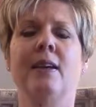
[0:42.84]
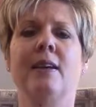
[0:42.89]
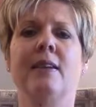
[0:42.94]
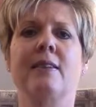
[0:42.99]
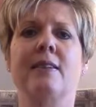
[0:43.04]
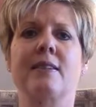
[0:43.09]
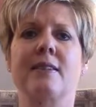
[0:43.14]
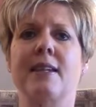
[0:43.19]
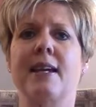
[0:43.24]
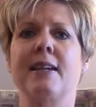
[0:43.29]

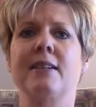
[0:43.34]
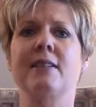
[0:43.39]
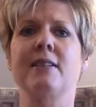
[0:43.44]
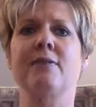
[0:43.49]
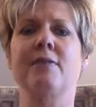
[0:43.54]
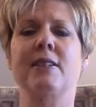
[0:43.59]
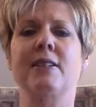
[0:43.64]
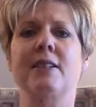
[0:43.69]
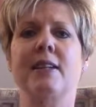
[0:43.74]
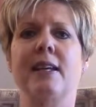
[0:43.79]
The
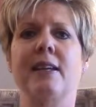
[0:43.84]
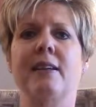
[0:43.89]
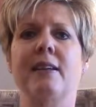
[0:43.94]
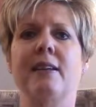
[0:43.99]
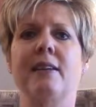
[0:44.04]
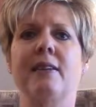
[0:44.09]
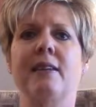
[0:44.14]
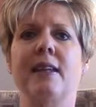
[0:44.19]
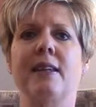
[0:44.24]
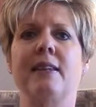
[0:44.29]
scientific
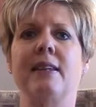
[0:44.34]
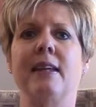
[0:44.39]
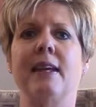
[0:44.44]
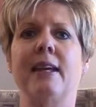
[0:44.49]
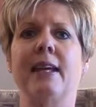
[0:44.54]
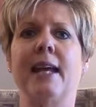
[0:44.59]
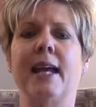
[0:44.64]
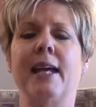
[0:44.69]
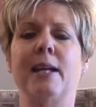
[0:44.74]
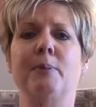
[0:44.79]
data that the
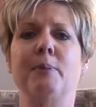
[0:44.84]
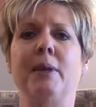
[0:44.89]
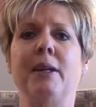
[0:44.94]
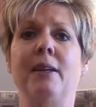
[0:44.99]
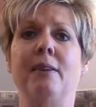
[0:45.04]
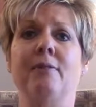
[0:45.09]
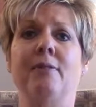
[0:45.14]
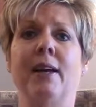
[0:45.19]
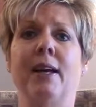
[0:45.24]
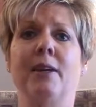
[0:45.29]

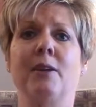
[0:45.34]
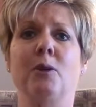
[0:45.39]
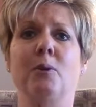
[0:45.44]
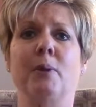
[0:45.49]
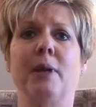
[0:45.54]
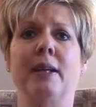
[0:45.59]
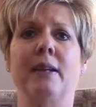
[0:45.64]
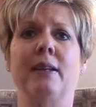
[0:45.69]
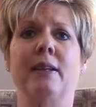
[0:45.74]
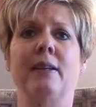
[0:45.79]
Academy
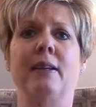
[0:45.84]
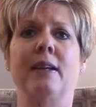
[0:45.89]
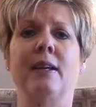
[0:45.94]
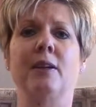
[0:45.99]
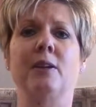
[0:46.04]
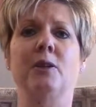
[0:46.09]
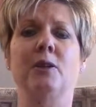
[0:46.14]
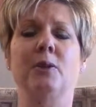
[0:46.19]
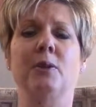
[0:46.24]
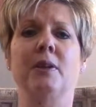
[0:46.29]
evaluated
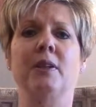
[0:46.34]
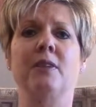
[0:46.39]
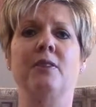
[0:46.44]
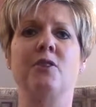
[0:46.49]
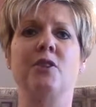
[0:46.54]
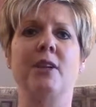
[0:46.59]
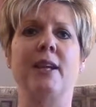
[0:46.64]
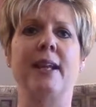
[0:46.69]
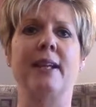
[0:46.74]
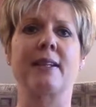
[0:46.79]
included
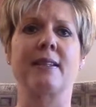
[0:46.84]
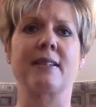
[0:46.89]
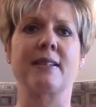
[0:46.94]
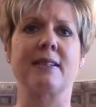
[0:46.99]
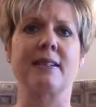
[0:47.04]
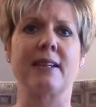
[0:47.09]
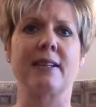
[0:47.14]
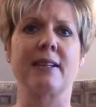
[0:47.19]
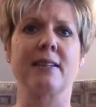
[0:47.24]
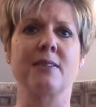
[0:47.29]
genetic
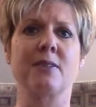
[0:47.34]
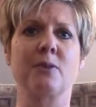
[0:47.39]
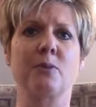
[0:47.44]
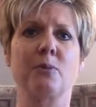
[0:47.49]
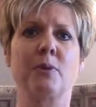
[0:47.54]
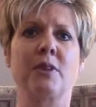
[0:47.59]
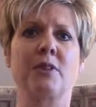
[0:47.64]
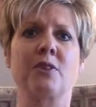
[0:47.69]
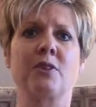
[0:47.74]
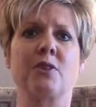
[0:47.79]
studies,
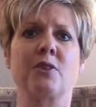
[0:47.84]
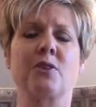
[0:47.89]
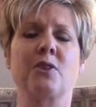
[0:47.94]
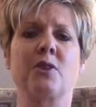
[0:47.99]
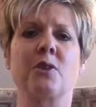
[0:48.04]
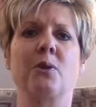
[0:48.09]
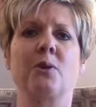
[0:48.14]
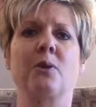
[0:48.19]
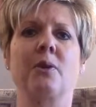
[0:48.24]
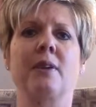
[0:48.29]
which
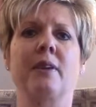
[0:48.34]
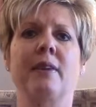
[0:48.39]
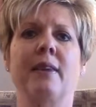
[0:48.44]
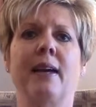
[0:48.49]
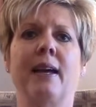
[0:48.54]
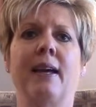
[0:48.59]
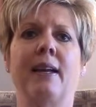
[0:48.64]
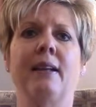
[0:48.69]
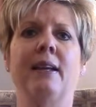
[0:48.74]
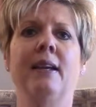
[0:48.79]
showed
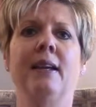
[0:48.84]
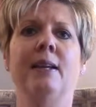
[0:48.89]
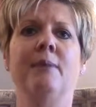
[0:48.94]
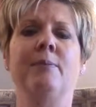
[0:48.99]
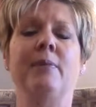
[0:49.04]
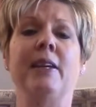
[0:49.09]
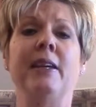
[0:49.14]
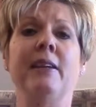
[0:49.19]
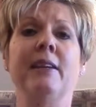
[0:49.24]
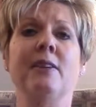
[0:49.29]
that
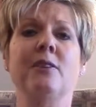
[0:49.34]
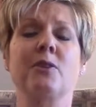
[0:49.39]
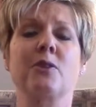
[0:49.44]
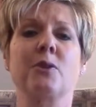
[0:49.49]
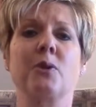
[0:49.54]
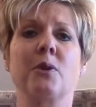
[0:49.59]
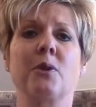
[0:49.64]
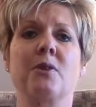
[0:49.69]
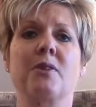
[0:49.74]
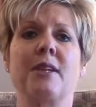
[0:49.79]
eating
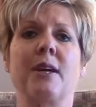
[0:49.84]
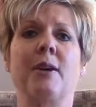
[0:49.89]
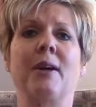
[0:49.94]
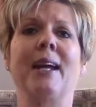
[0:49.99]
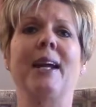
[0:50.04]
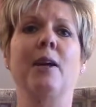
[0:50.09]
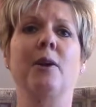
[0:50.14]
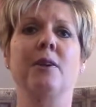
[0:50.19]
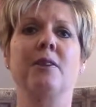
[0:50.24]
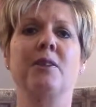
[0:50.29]
disorders are
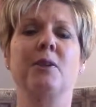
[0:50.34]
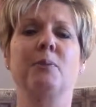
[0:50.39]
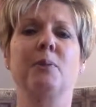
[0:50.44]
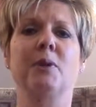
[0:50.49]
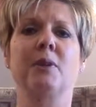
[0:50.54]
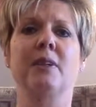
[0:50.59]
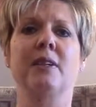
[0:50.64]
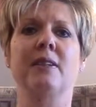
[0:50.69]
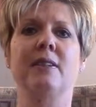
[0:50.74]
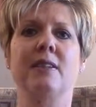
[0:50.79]

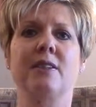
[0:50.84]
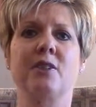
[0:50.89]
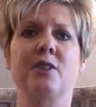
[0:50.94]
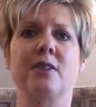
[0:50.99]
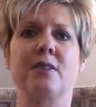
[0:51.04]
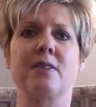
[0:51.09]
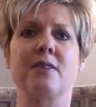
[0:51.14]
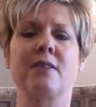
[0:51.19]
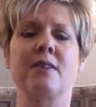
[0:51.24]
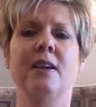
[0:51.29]
heritable
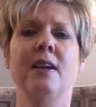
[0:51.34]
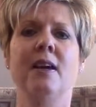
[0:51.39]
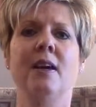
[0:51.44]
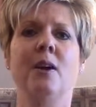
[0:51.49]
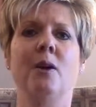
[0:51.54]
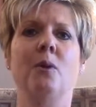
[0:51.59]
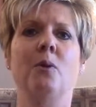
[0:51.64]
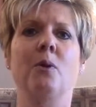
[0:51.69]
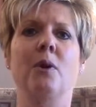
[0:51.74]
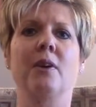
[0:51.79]
conditions,
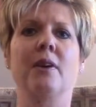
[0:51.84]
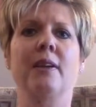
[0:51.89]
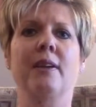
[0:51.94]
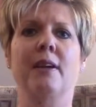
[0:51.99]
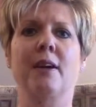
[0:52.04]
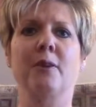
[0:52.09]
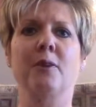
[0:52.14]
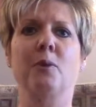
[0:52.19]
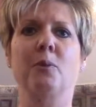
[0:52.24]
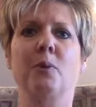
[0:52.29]
or in
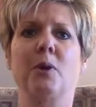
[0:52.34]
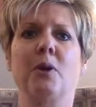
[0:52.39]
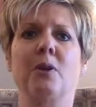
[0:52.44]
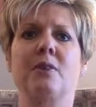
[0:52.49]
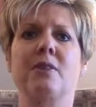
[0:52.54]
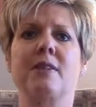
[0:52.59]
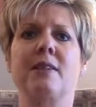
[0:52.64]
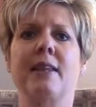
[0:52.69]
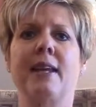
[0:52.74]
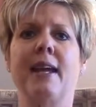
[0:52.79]
other
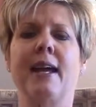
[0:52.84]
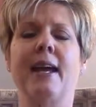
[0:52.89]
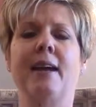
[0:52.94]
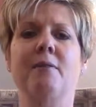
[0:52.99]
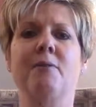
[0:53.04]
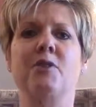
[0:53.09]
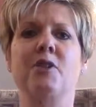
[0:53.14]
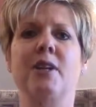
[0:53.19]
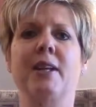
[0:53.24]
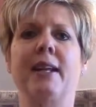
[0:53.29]
words, they
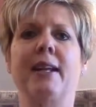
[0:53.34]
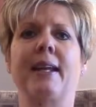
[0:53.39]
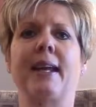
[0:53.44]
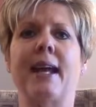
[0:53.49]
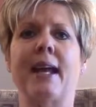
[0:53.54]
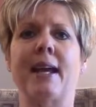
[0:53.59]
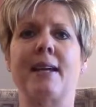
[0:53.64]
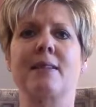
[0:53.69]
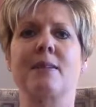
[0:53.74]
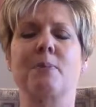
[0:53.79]
have
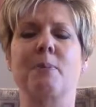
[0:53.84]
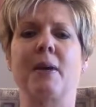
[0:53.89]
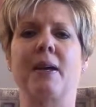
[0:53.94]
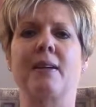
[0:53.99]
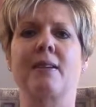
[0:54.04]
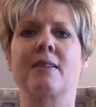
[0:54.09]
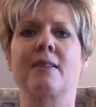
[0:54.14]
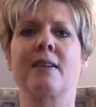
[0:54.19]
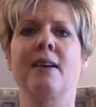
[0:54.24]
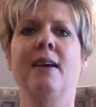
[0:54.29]
genetic
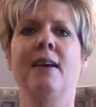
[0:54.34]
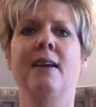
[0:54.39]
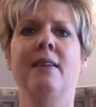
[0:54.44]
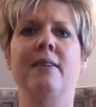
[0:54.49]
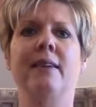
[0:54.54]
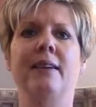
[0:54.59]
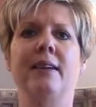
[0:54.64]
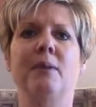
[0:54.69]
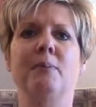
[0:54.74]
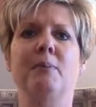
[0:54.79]
aspects
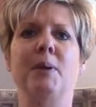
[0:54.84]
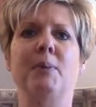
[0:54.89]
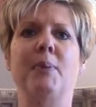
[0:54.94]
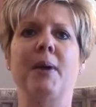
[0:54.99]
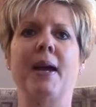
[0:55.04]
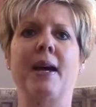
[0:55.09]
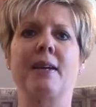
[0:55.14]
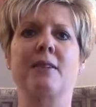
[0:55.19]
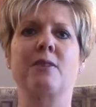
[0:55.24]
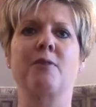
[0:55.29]
that can be
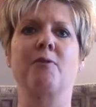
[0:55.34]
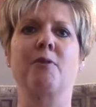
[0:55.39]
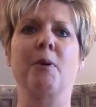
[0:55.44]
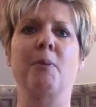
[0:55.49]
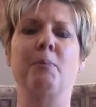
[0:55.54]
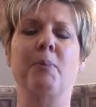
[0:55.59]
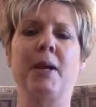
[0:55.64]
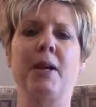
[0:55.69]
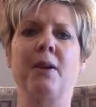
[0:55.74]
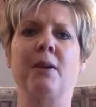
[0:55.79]
passed
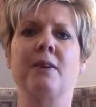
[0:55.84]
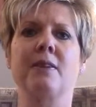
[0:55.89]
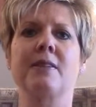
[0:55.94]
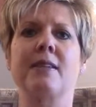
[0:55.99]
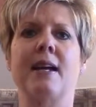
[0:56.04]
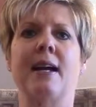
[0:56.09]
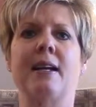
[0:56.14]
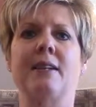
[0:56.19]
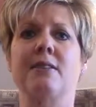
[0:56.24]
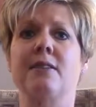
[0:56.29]
from parents
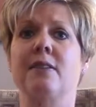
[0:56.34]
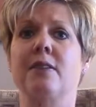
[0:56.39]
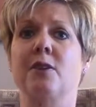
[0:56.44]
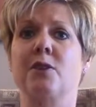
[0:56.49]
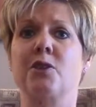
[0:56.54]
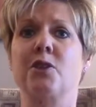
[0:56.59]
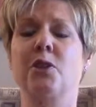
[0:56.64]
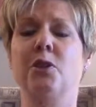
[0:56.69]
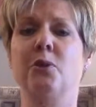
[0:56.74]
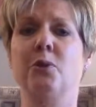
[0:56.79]
on to their
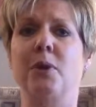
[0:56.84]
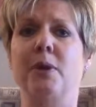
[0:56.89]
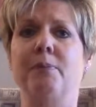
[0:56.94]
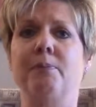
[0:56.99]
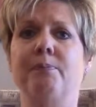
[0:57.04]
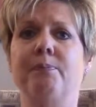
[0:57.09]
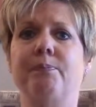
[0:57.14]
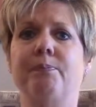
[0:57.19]
children.